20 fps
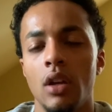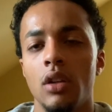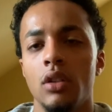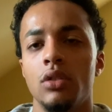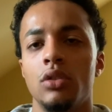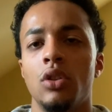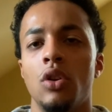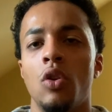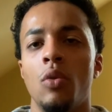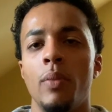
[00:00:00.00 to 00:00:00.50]

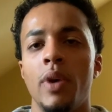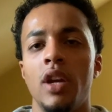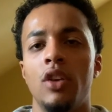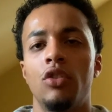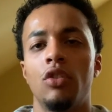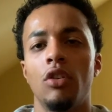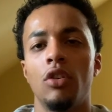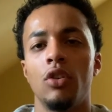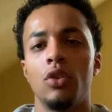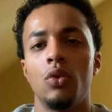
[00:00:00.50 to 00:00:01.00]
So make
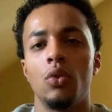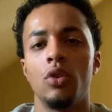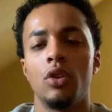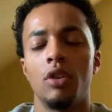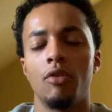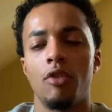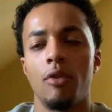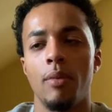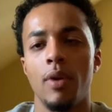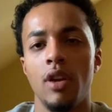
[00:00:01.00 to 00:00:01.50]
sure you do your
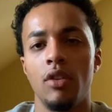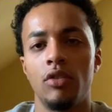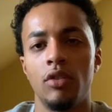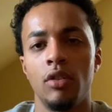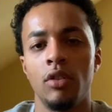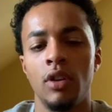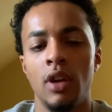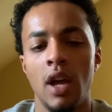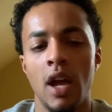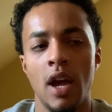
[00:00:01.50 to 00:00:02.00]

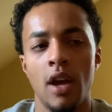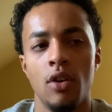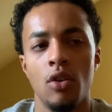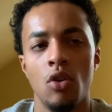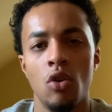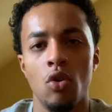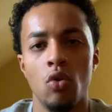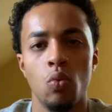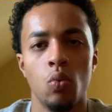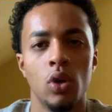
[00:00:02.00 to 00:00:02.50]
information and
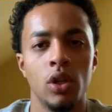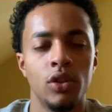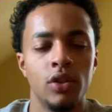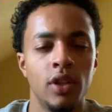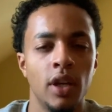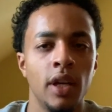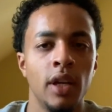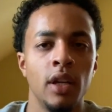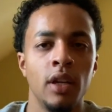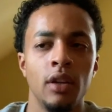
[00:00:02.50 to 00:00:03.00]
know what
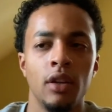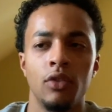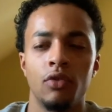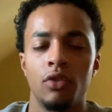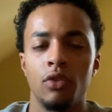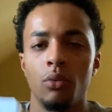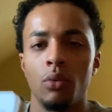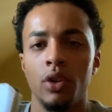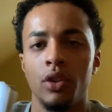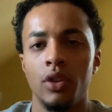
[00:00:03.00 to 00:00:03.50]
day is
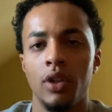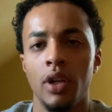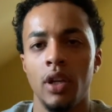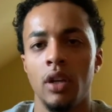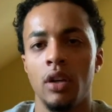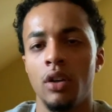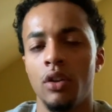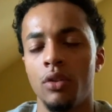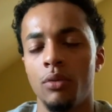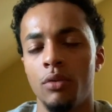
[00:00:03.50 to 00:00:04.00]
for what
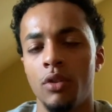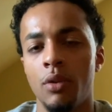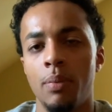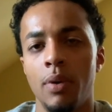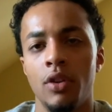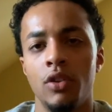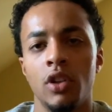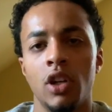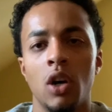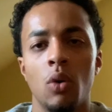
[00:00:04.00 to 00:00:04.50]
day,
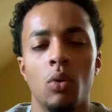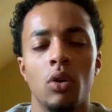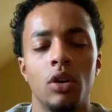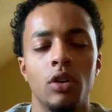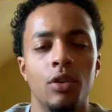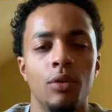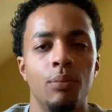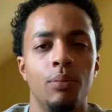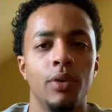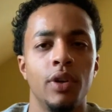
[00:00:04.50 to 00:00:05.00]
depending on what
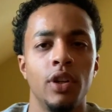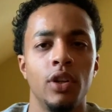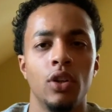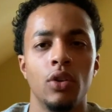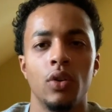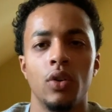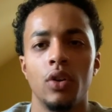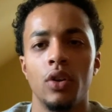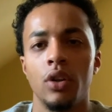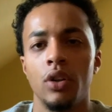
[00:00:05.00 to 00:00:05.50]
company
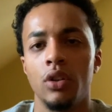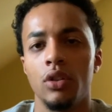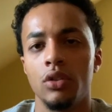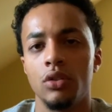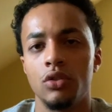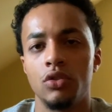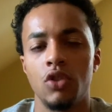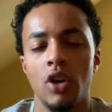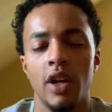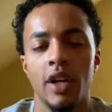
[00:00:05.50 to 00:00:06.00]
you're
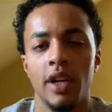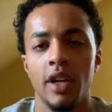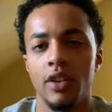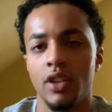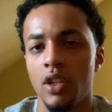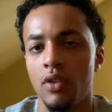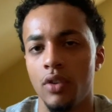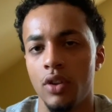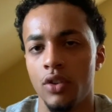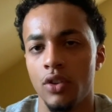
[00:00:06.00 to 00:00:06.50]
trying to get
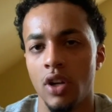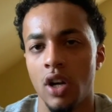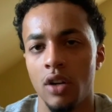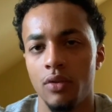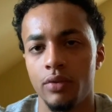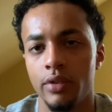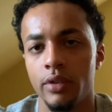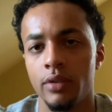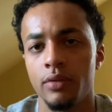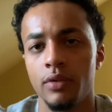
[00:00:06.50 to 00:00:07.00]
dividends
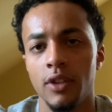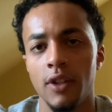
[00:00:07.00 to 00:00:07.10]
off of.